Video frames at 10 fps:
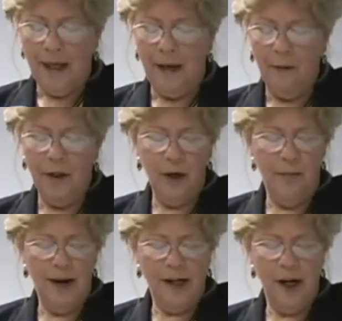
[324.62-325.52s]
And we go
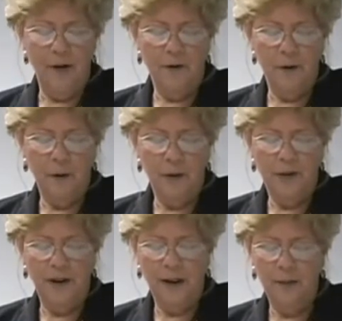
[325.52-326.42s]
back often when we
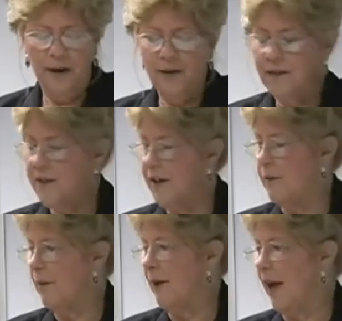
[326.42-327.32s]
think about the
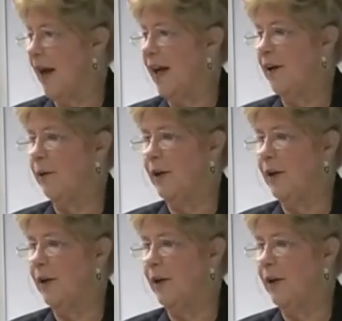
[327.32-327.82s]
sebum in hair.